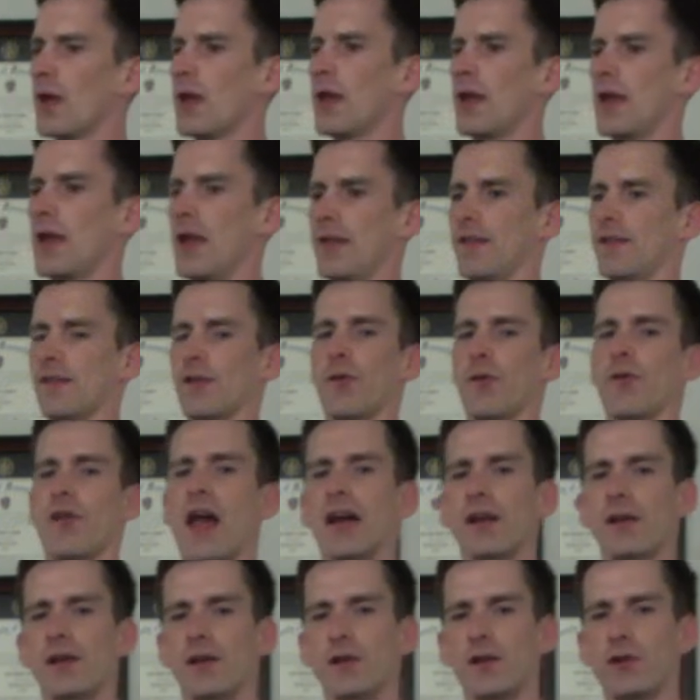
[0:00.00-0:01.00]
And so
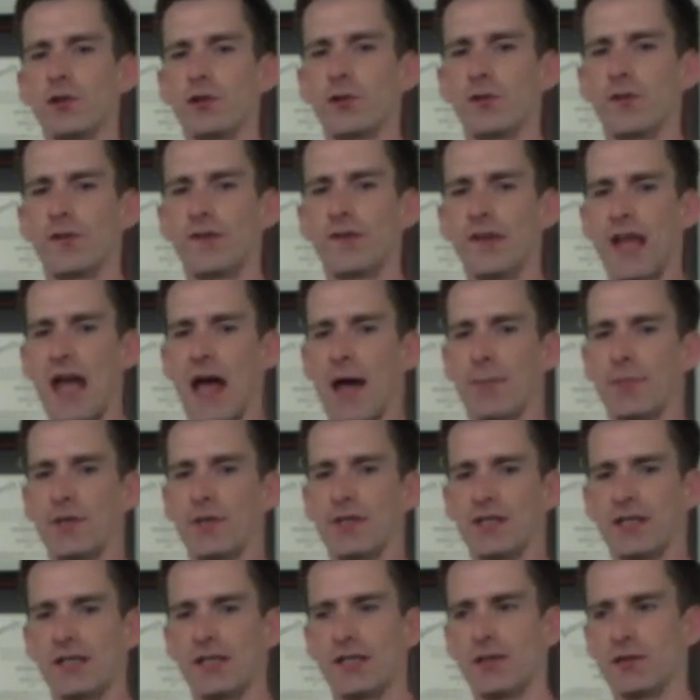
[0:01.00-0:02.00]
that concludes the
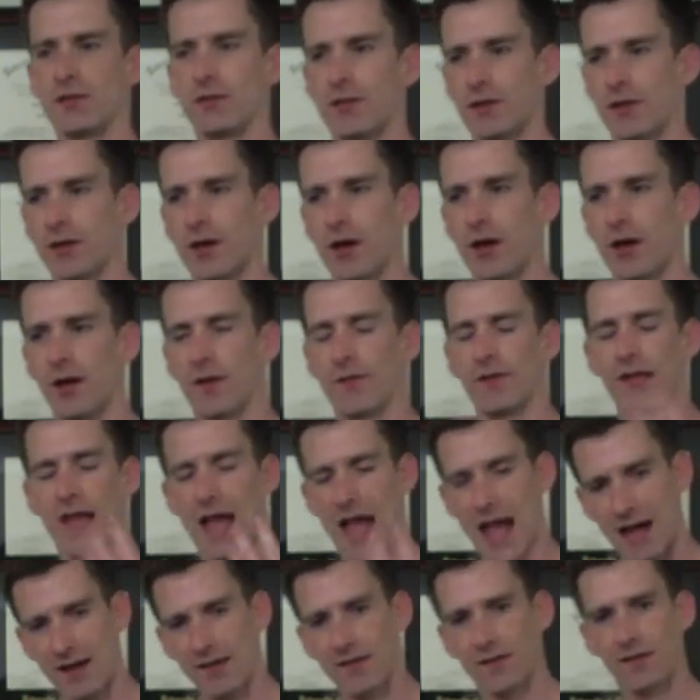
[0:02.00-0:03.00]
the
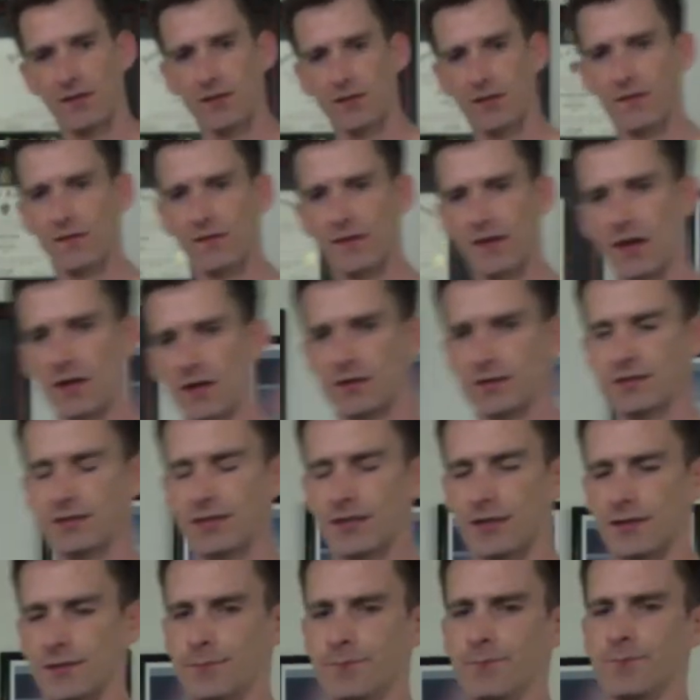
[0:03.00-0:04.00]
axial
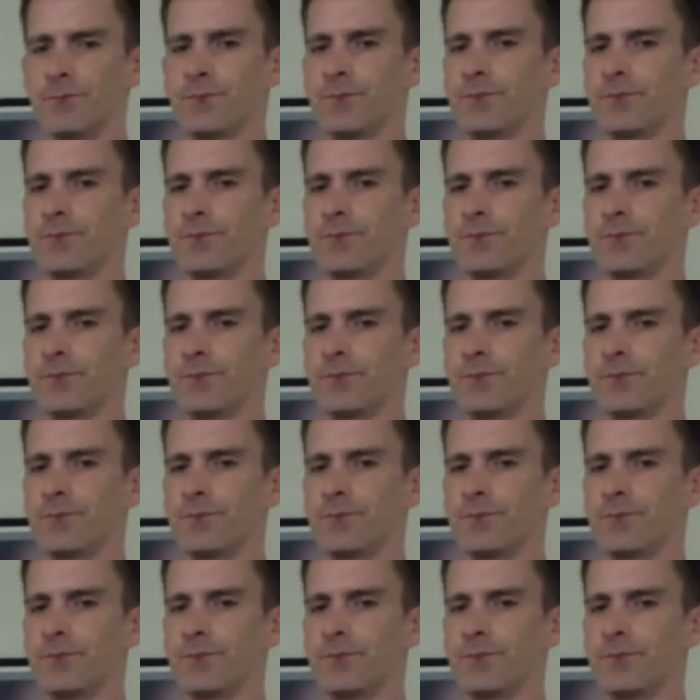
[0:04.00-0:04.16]
skeleton.